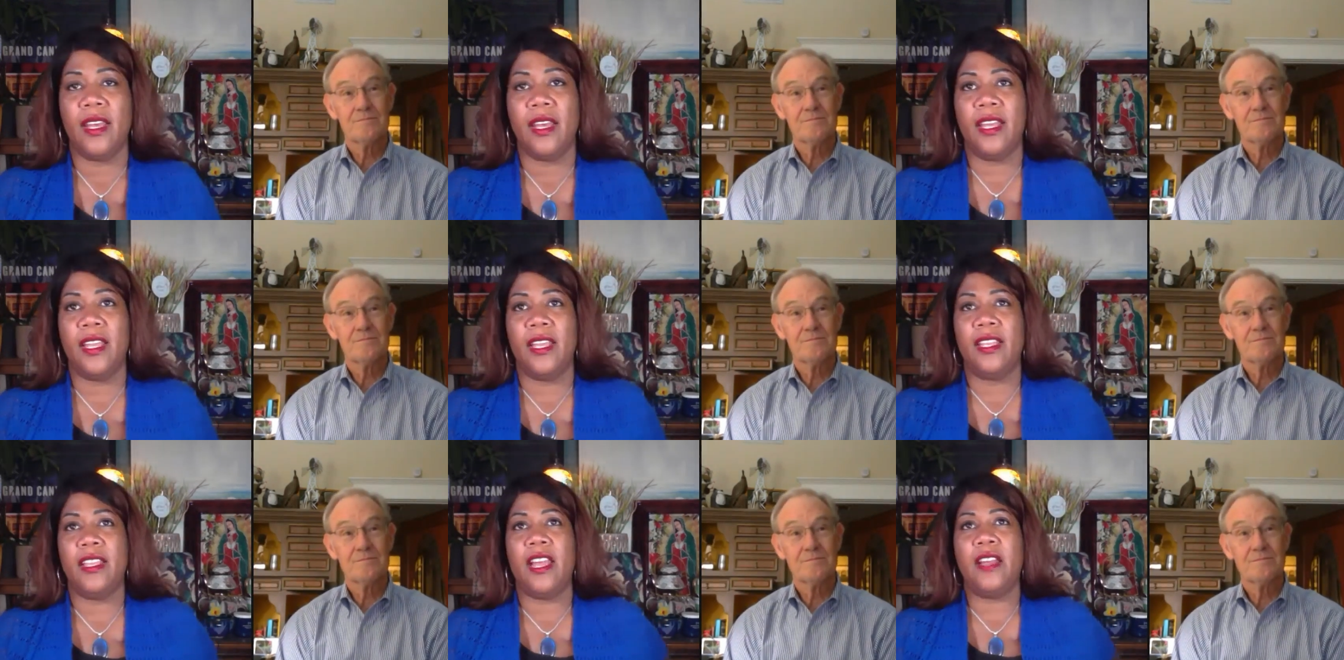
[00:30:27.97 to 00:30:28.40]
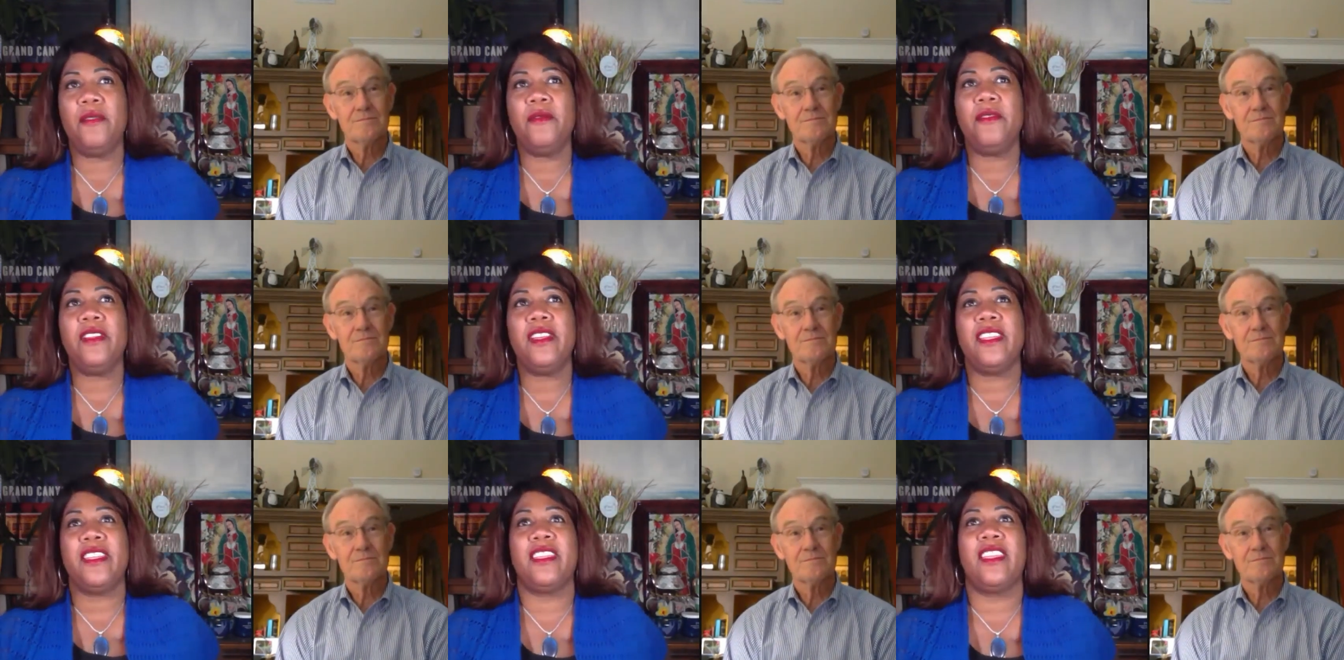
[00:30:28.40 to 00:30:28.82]
Speaker 1: And
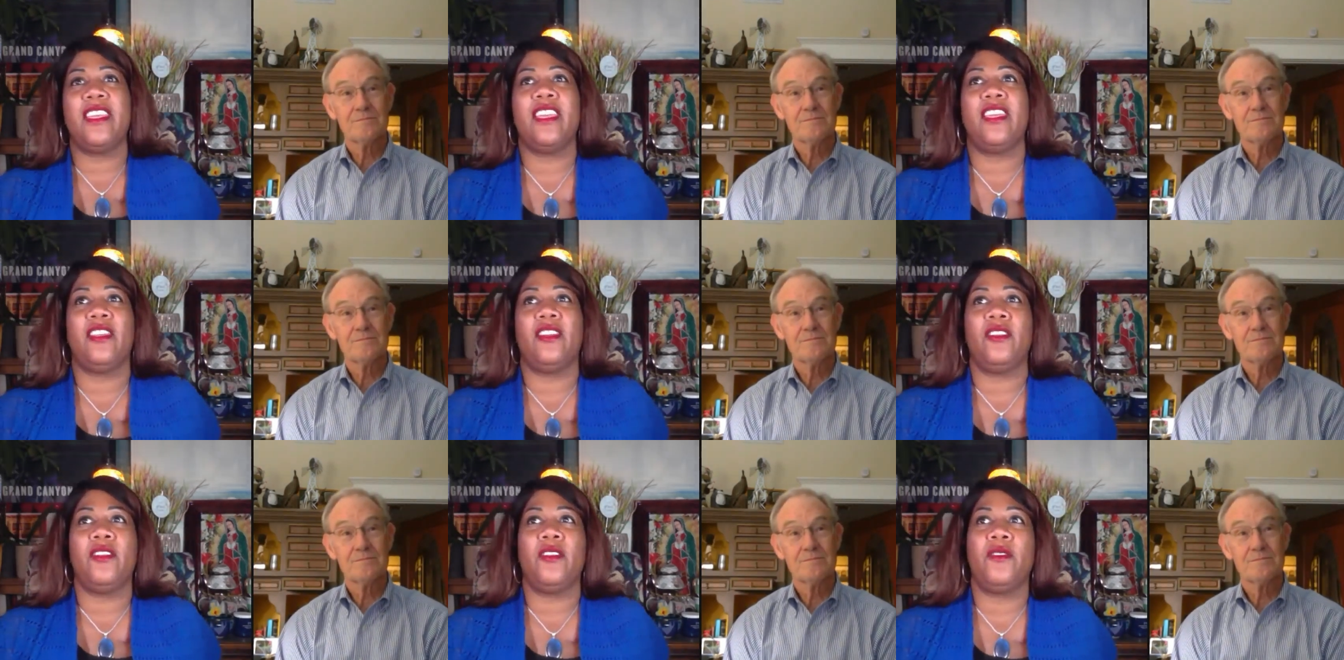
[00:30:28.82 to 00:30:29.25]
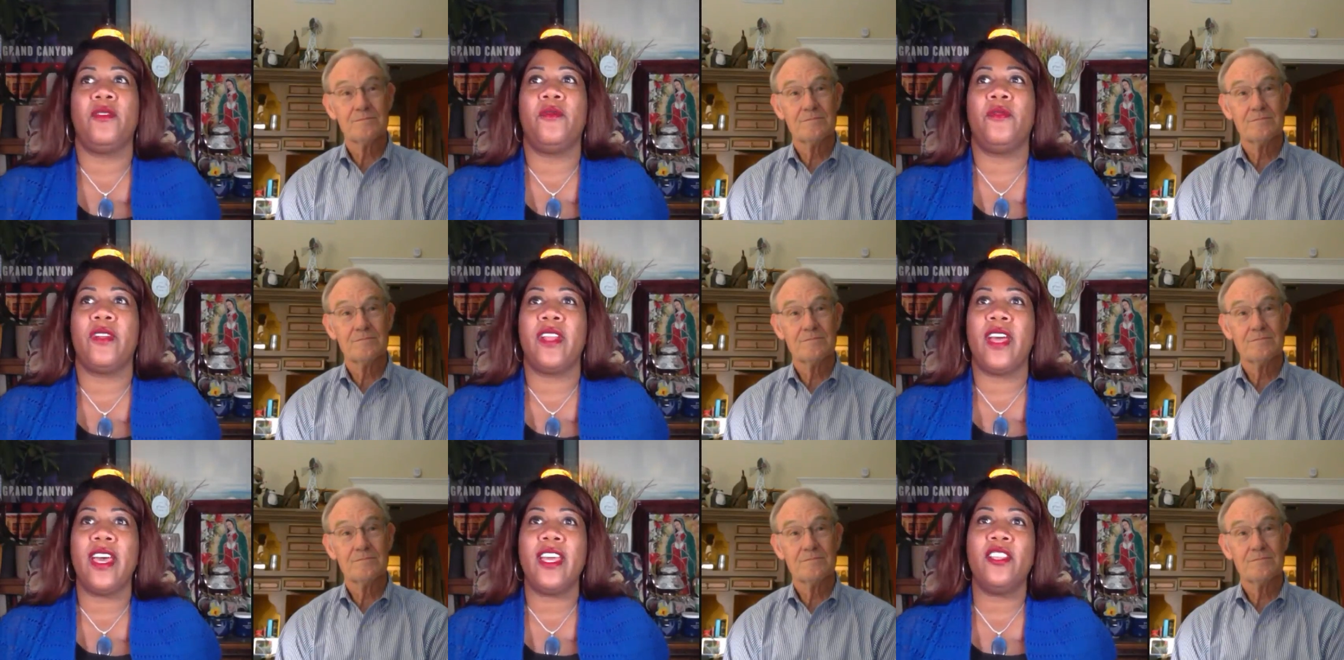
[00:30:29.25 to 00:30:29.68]
I really think, you
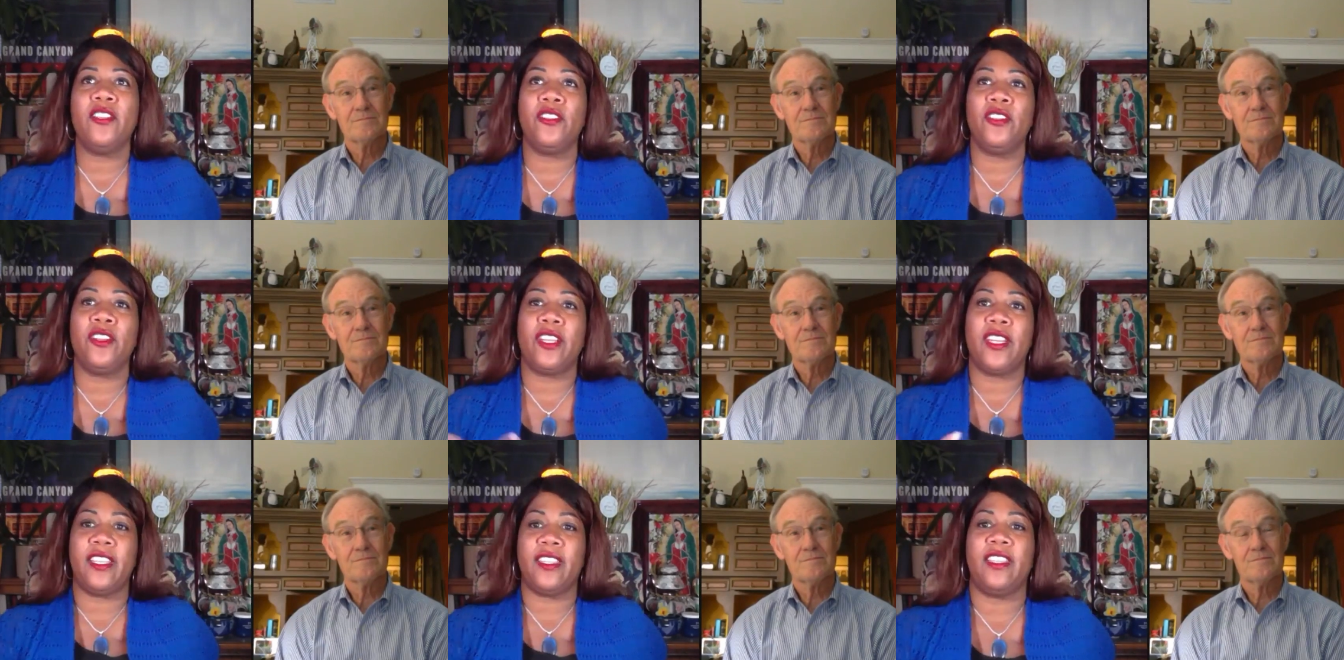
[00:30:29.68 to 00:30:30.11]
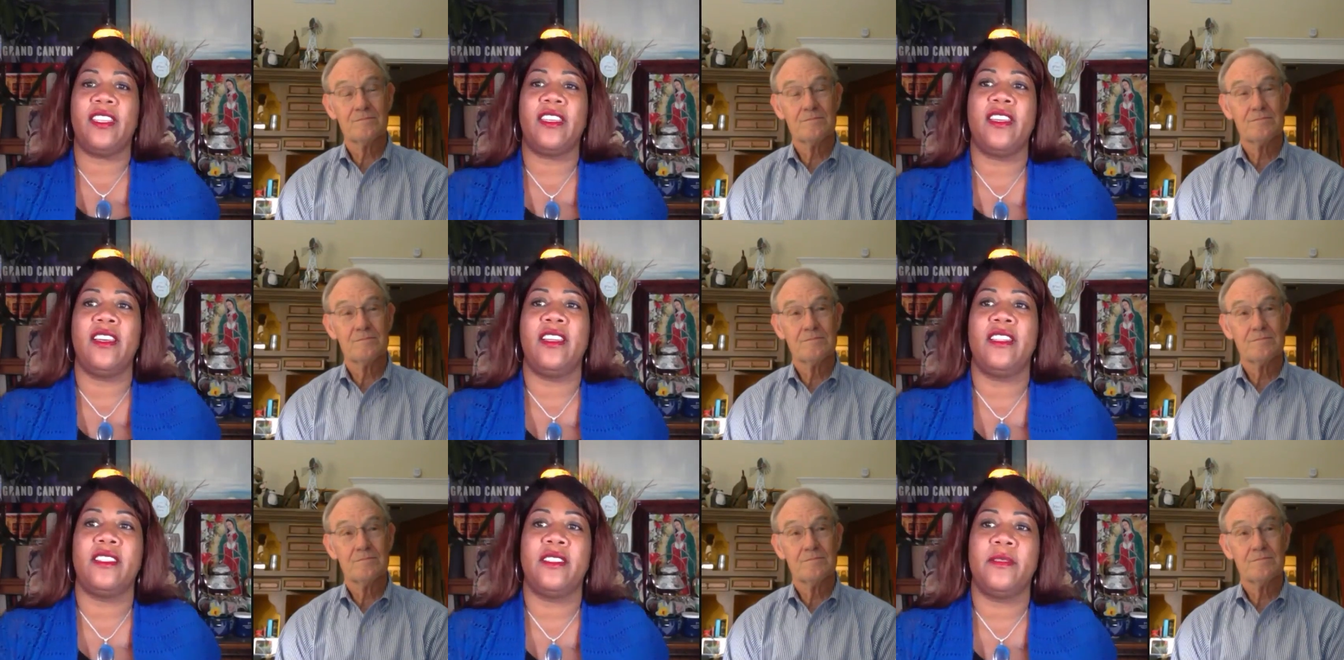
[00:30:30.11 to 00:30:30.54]
know, when I look at
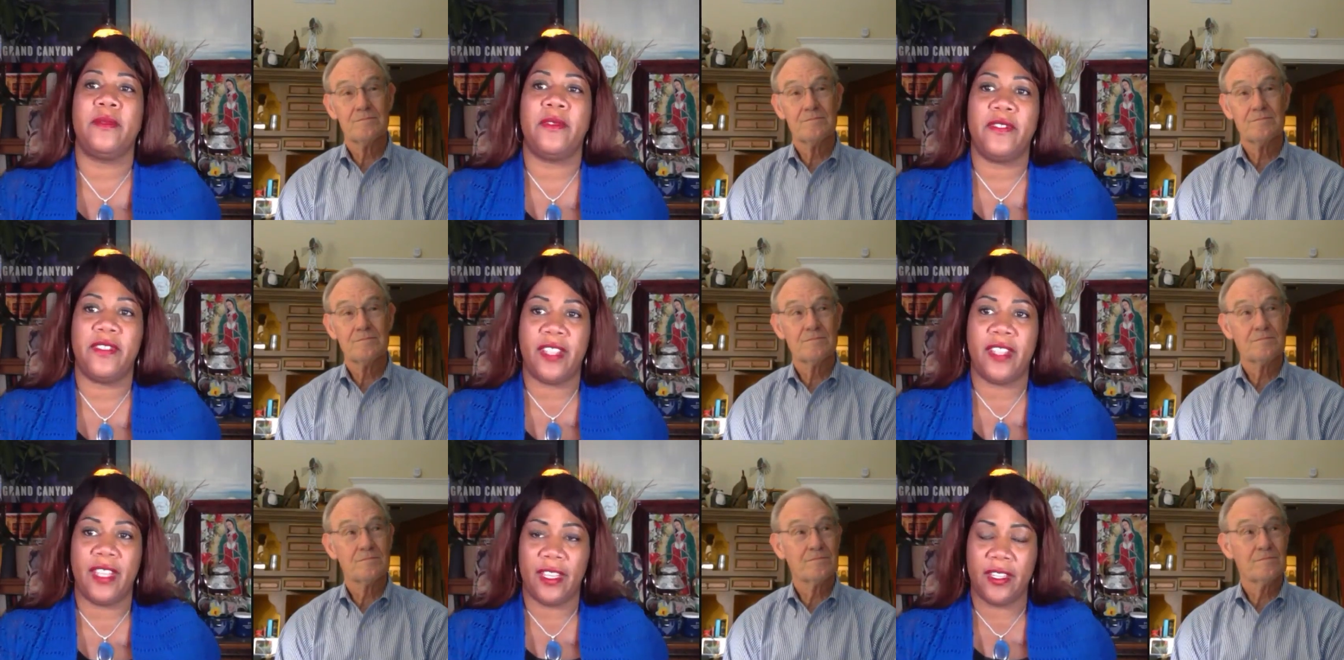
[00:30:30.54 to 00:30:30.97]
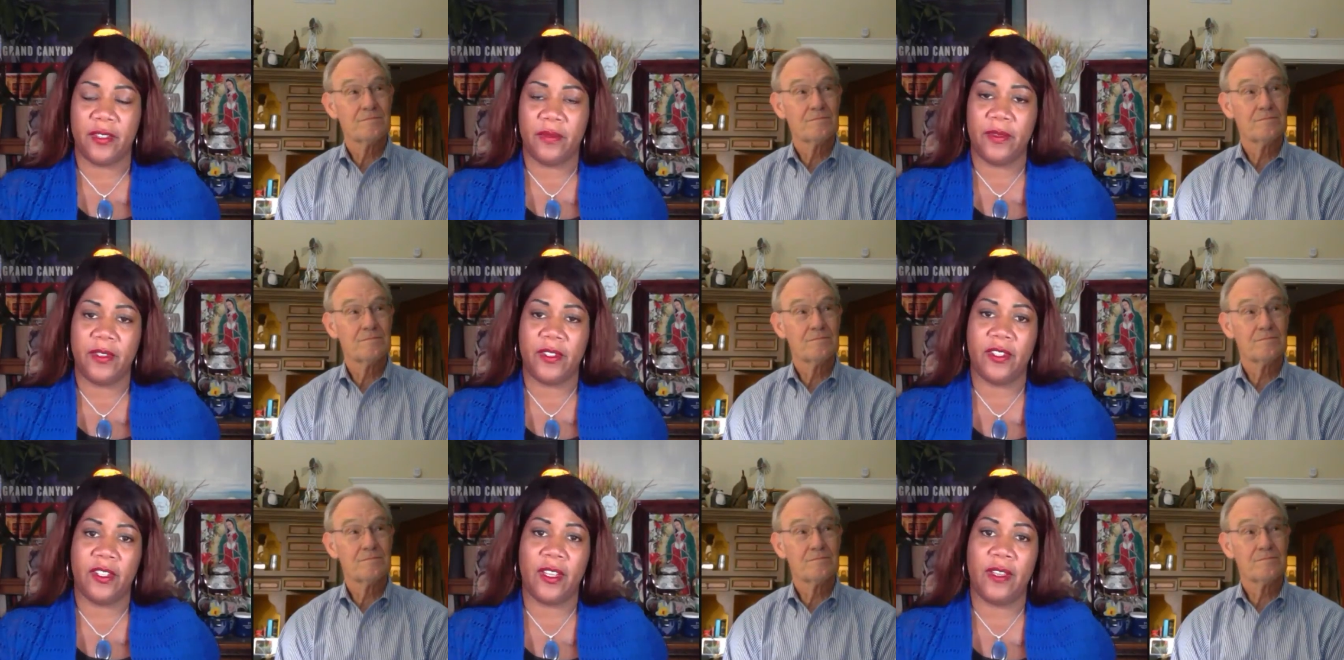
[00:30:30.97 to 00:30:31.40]
the concept of
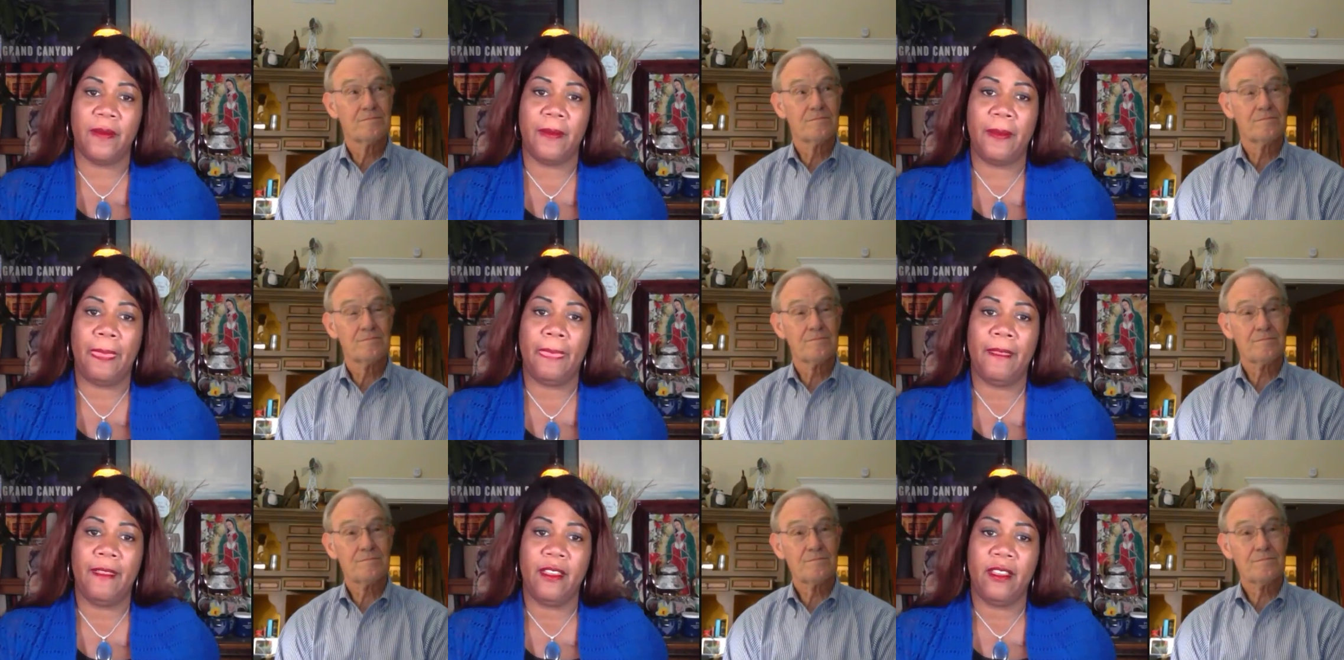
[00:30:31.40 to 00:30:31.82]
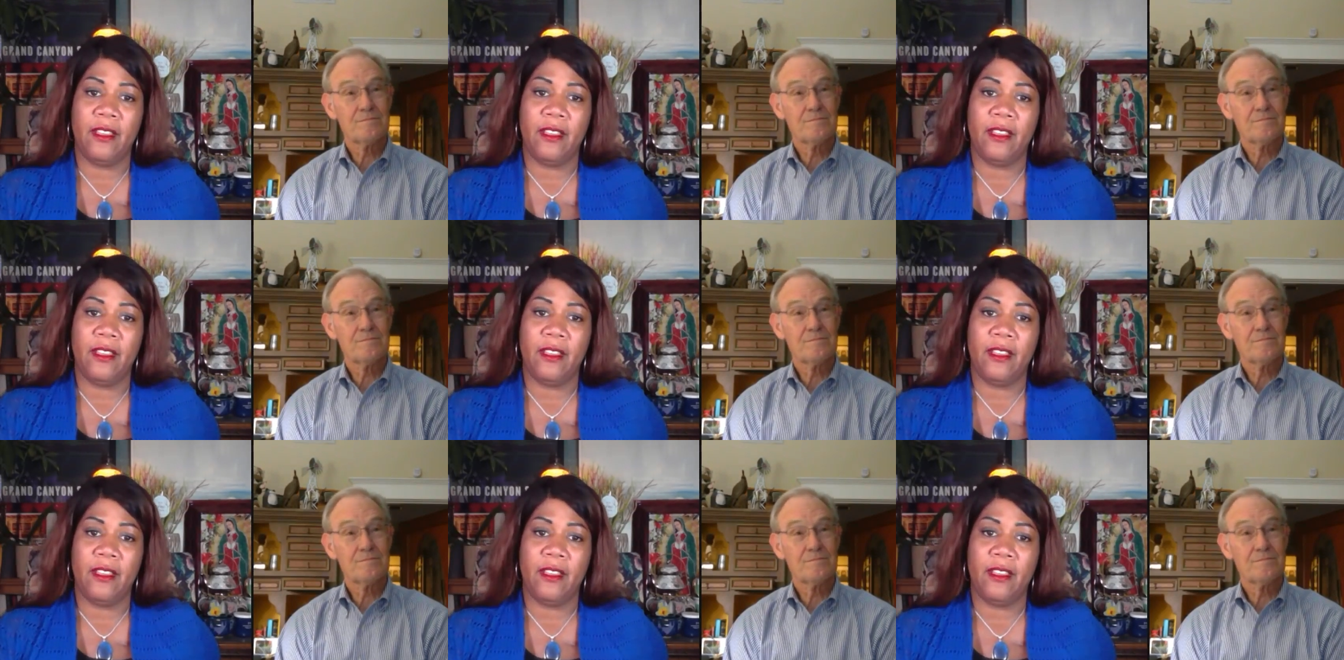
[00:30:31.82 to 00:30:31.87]
statesmanship,